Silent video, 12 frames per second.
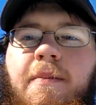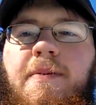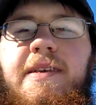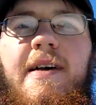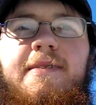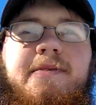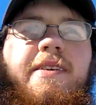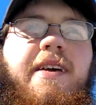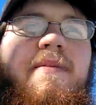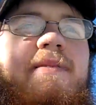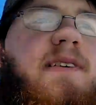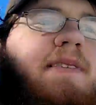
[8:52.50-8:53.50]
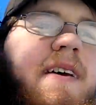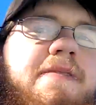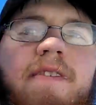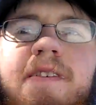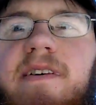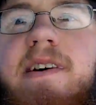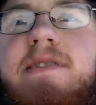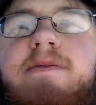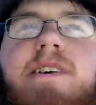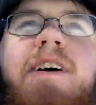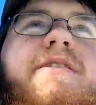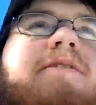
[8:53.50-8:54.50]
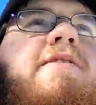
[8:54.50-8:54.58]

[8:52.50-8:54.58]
But that's okay, because after all, I do like